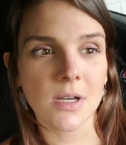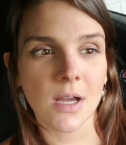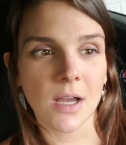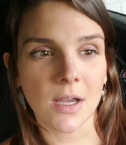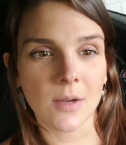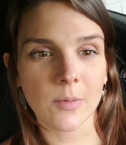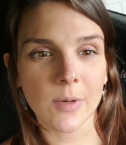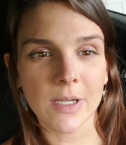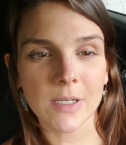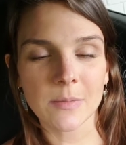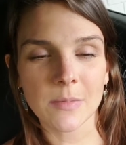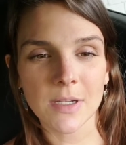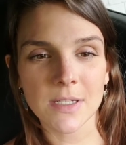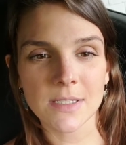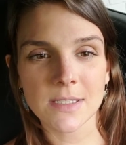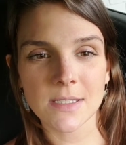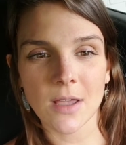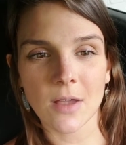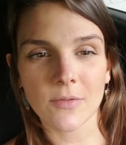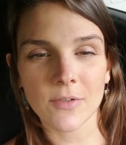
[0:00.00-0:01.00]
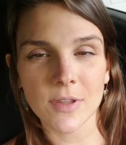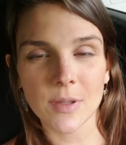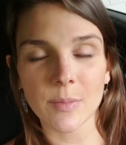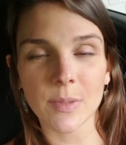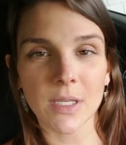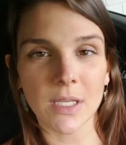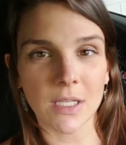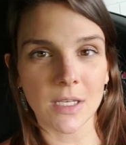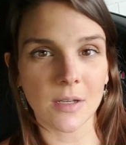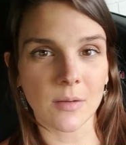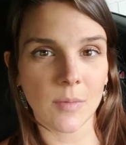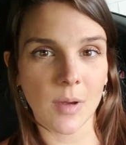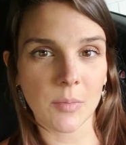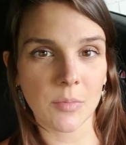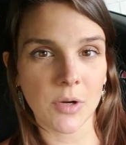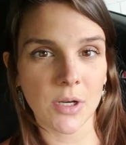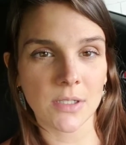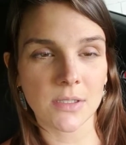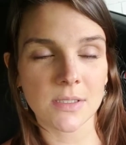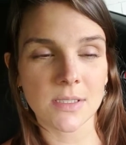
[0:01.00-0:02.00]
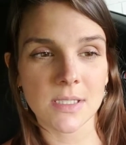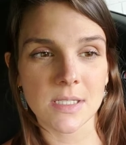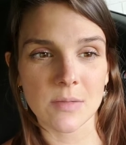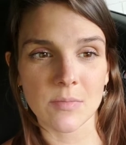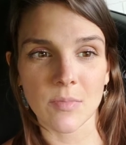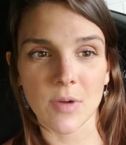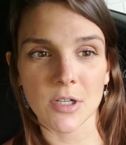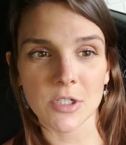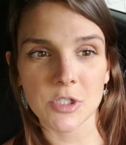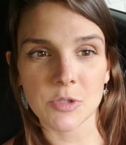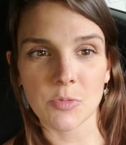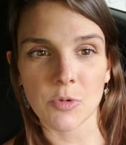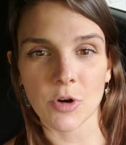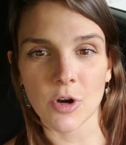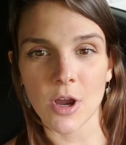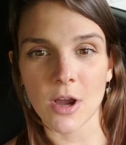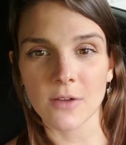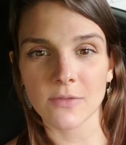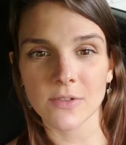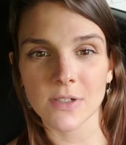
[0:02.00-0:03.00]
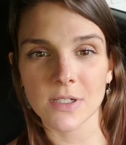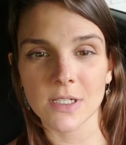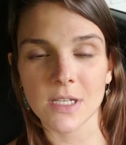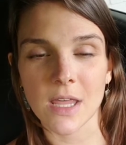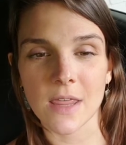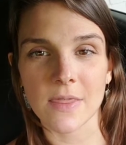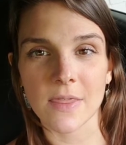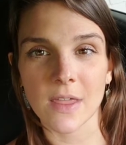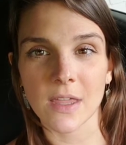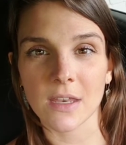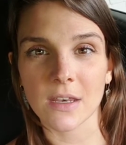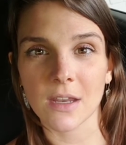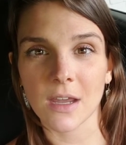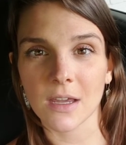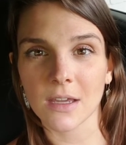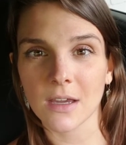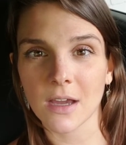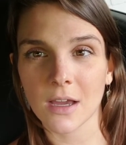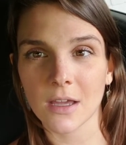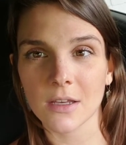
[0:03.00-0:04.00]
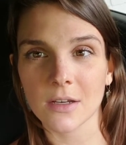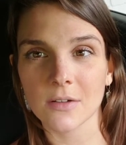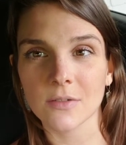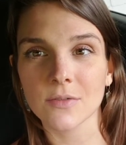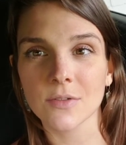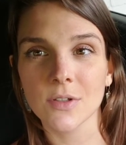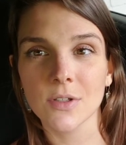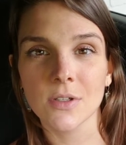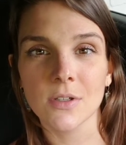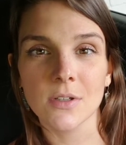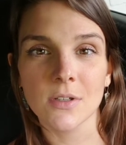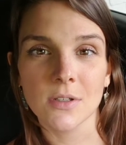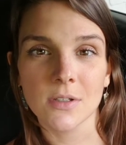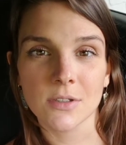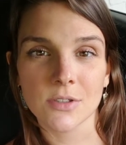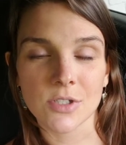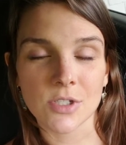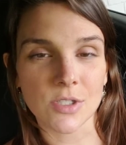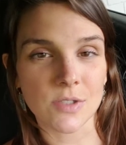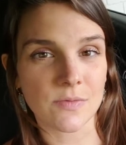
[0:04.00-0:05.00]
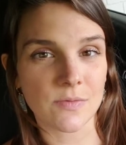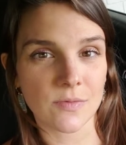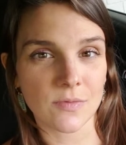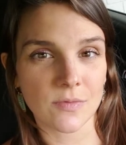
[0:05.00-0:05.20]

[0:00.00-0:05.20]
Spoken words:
I weighed myself in the beginning of my pregnancy much more often. And then I kind of just...